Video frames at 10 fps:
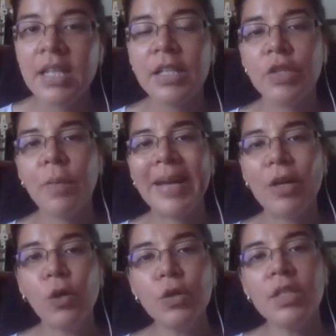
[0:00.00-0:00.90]
So
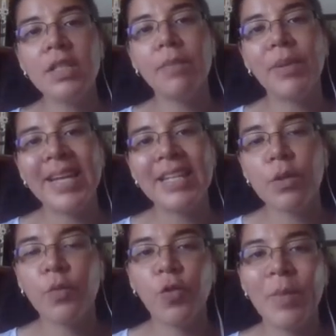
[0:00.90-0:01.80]
meiosis applies
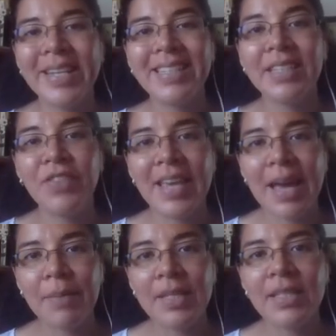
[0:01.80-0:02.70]
to the formation of
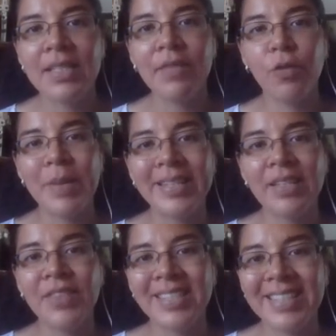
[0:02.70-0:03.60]
gametes, the formation
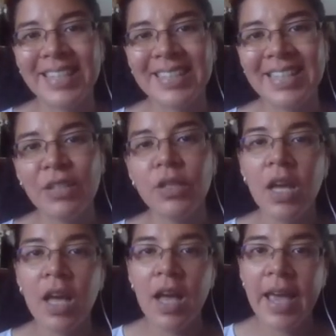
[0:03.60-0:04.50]
of sex cells,
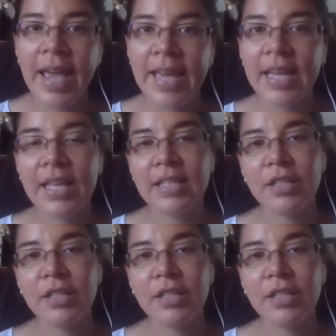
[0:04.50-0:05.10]
egg, and